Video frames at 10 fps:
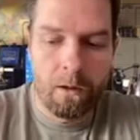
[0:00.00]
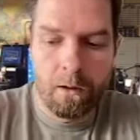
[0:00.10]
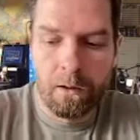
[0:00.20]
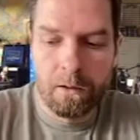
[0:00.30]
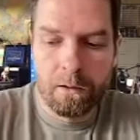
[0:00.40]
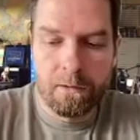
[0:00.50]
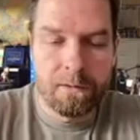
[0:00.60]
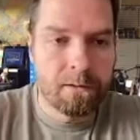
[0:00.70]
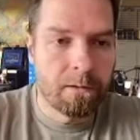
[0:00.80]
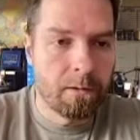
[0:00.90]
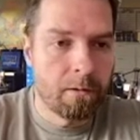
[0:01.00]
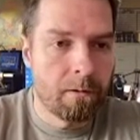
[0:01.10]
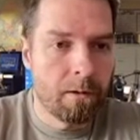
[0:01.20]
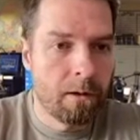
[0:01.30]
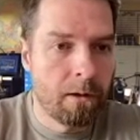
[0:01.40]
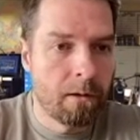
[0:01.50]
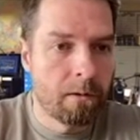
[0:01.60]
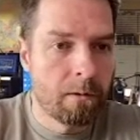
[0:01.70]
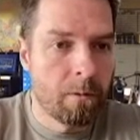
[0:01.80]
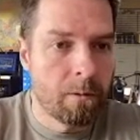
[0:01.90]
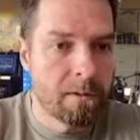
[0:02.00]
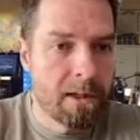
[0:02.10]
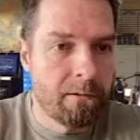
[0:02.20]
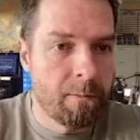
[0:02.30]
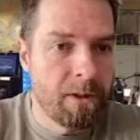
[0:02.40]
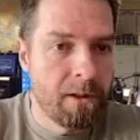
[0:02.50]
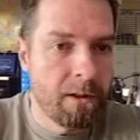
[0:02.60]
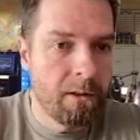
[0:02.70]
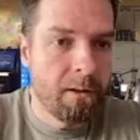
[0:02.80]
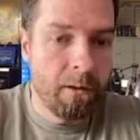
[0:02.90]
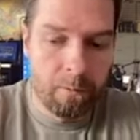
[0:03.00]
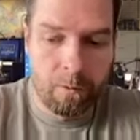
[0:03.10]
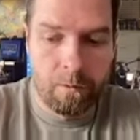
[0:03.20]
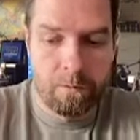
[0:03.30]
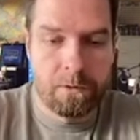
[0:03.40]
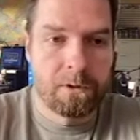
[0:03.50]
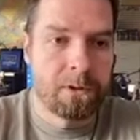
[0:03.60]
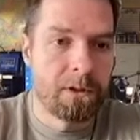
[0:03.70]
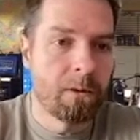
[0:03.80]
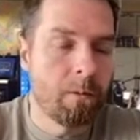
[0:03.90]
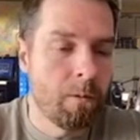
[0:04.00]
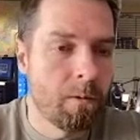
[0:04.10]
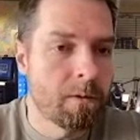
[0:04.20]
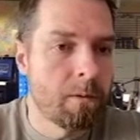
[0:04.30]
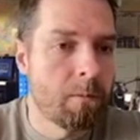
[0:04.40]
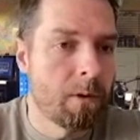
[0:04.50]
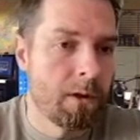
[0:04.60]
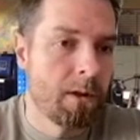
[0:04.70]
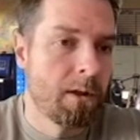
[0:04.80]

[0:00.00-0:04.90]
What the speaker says: In this thing, the quotes have to be in double quotes. Single quotes don't work.